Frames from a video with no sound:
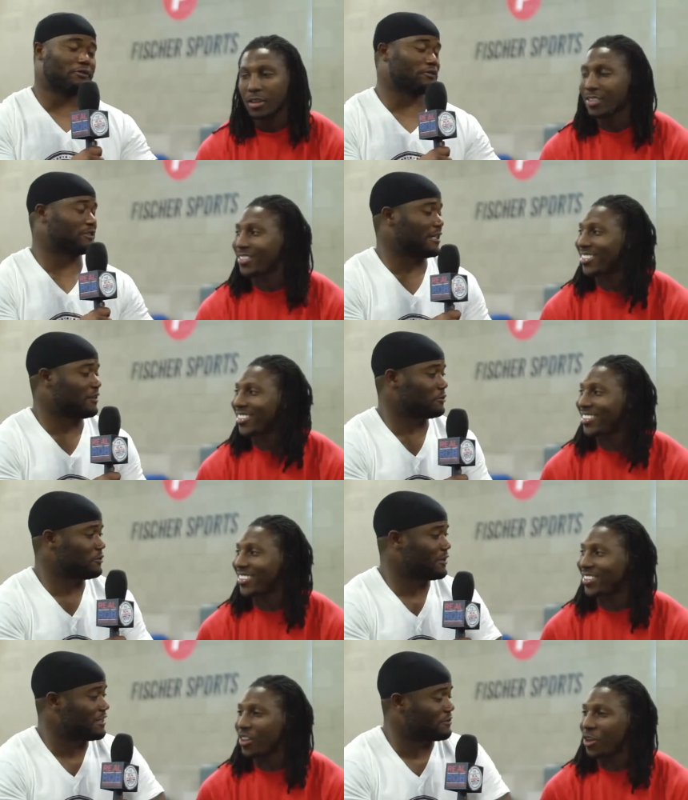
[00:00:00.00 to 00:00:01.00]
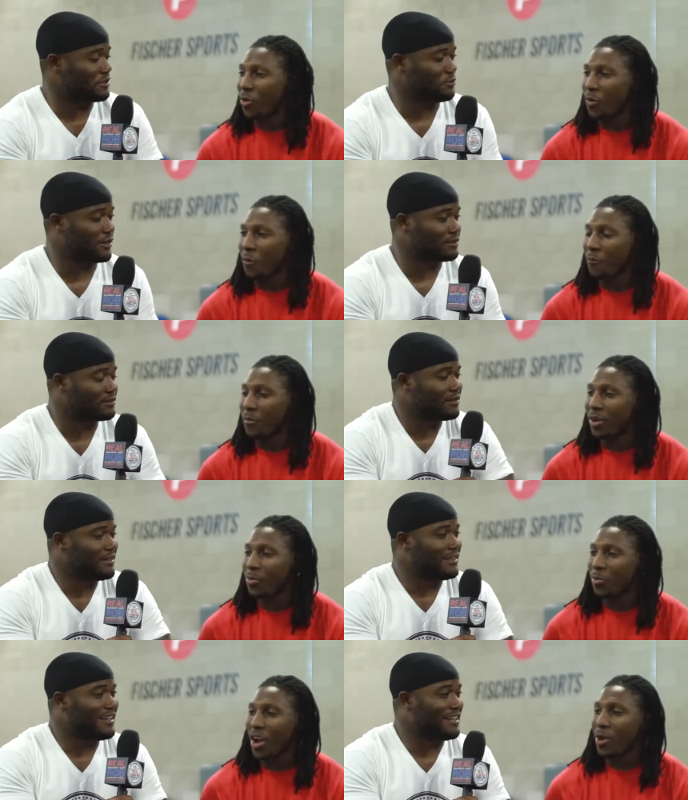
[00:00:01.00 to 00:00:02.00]
Speaker 1: Bowl has got to go through the NFC West.
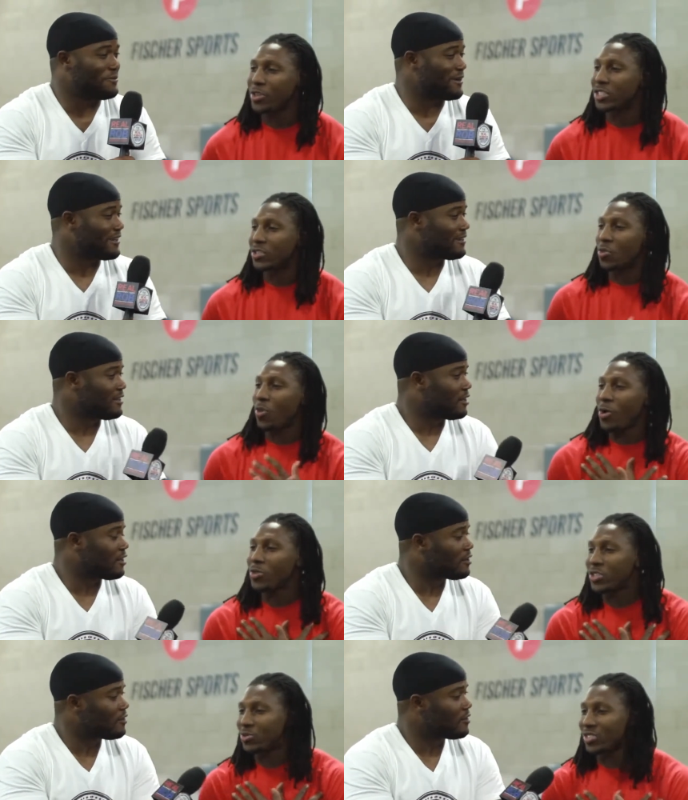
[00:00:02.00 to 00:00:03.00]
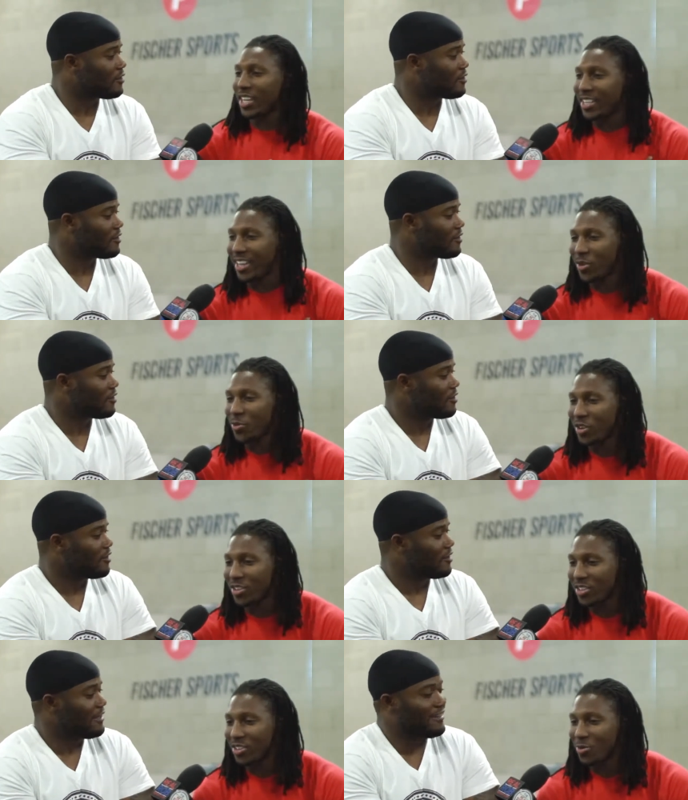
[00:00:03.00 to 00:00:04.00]
Why,
Speaker 2: anyway. Why would you say that
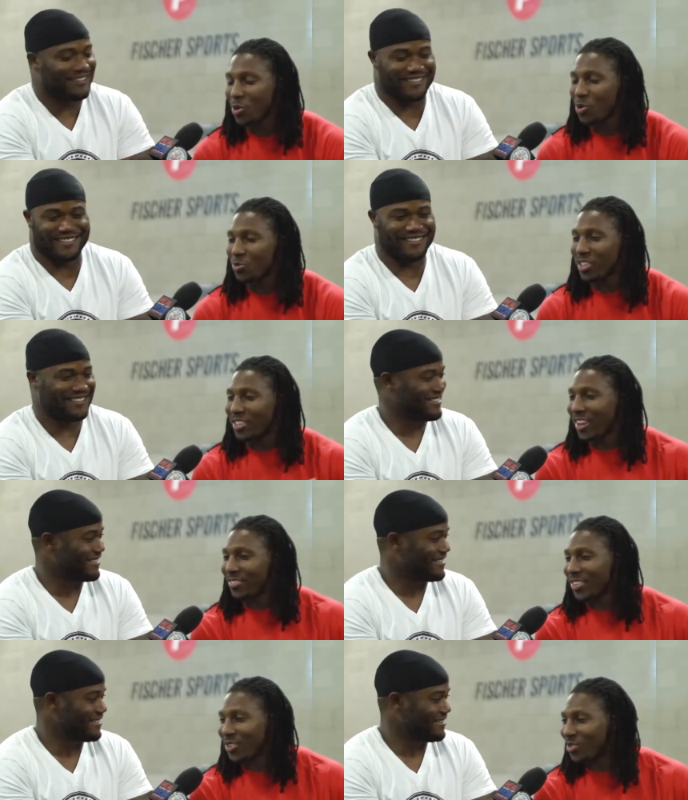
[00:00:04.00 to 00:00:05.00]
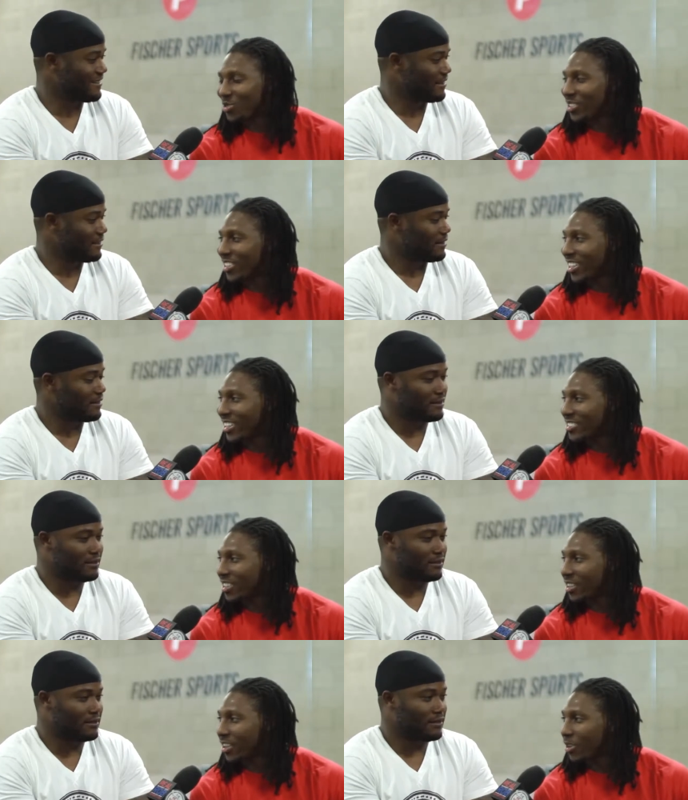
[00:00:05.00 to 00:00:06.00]
when the road didn't have to go through there last
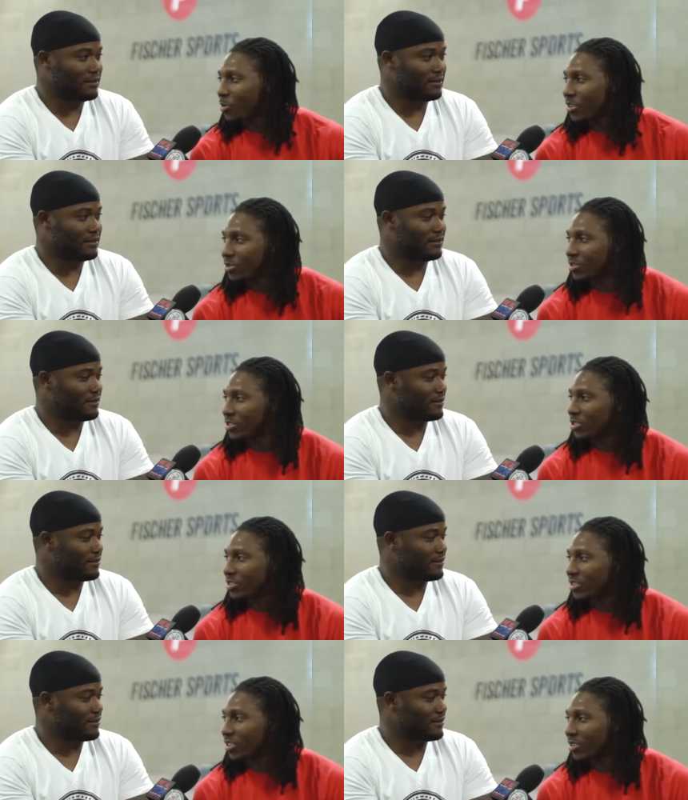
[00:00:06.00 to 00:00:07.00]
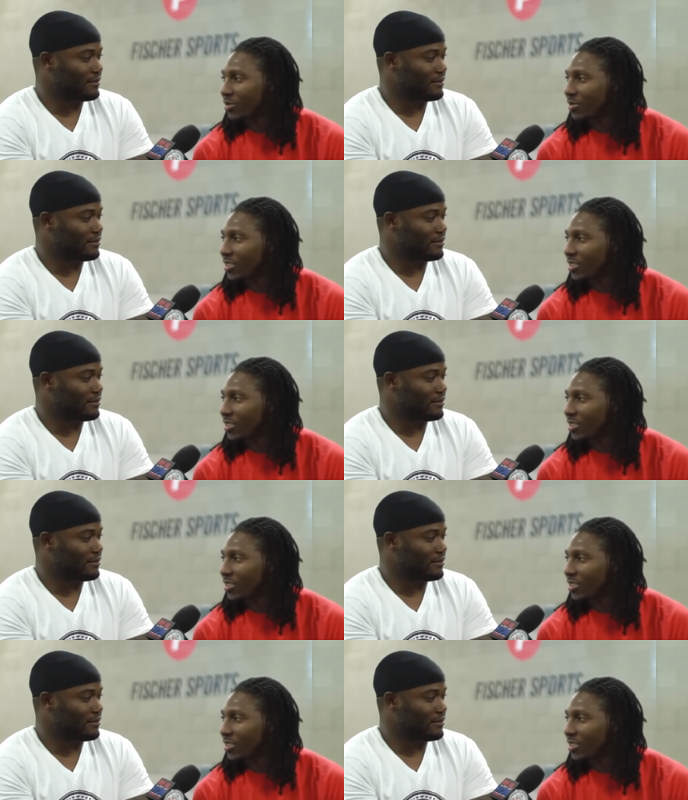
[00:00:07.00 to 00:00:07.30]
year? and went through the Georgia Dome.